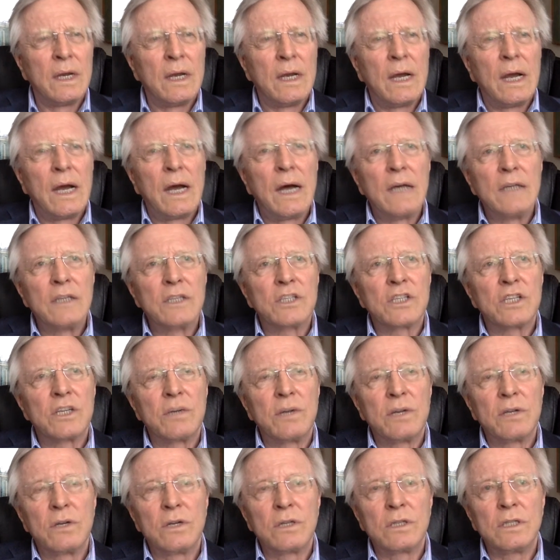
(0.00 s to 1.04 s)
And so
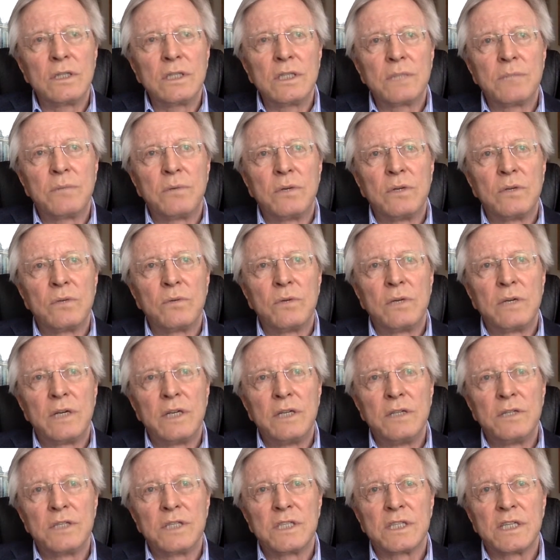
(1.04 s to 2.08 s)
I got to this point where I
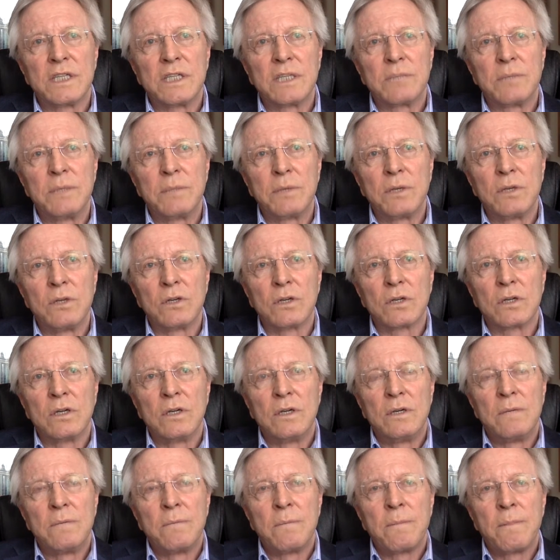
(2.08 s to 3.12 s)
used to say to people, look,
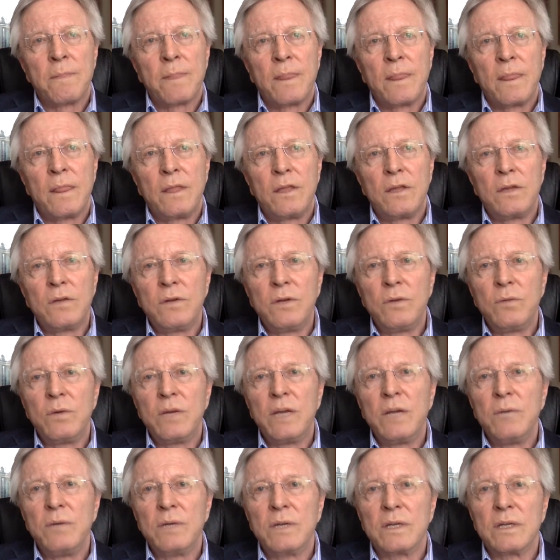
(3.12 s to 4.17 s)
the only
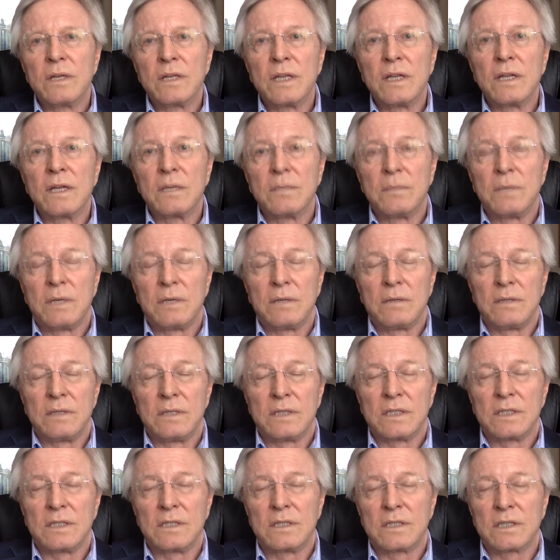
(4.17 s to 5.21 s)
way we can think about
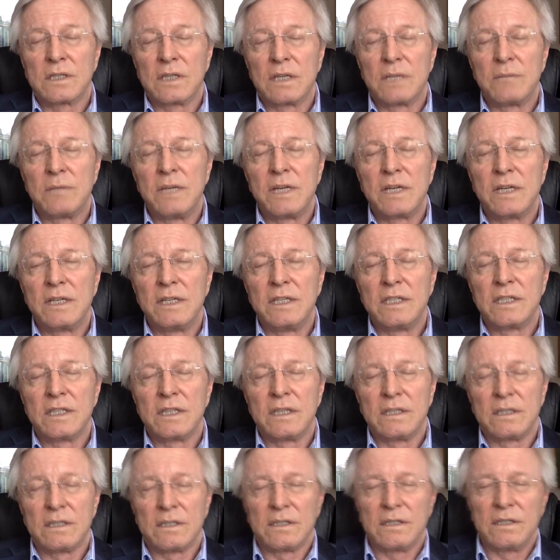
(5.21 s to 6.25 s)
this that's going to make any
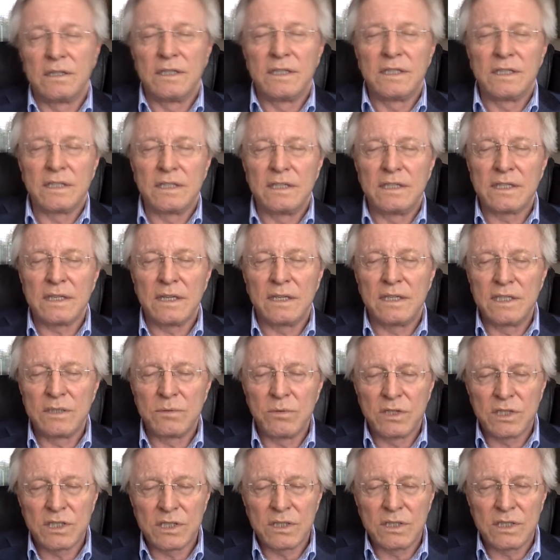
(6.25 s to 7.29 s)
sense is
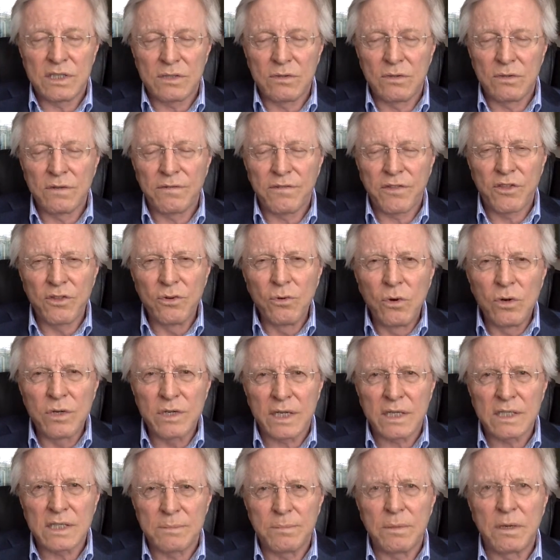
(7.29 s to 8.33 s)
with a sort of thought
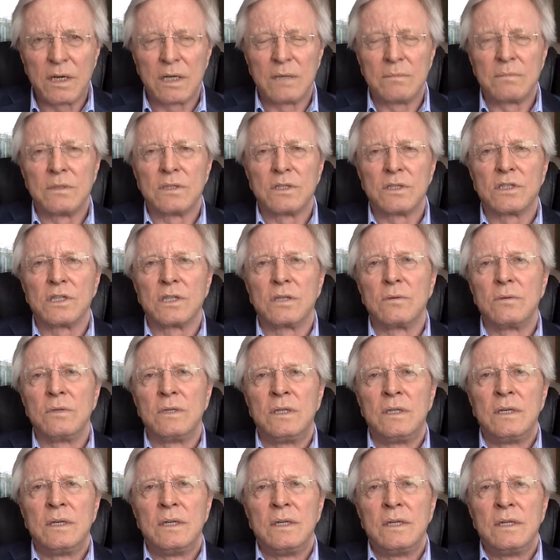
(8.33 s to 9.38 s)
experiment. So
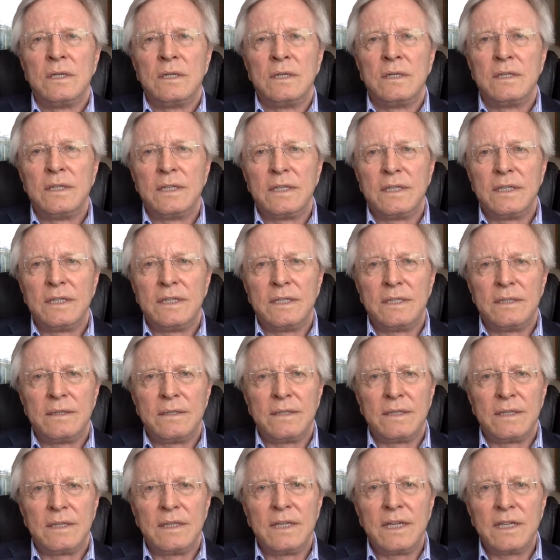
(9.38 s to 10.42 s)

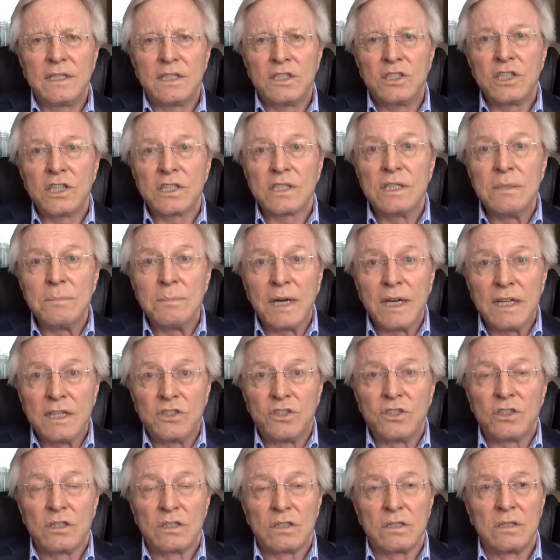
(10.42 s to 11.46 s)
let's just
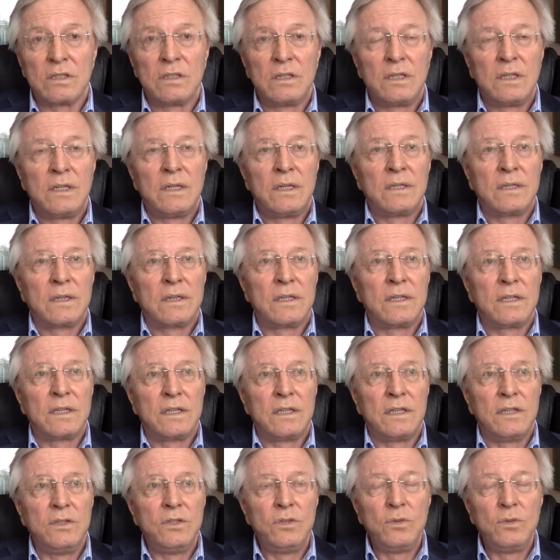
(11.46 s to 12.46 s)
imagine that you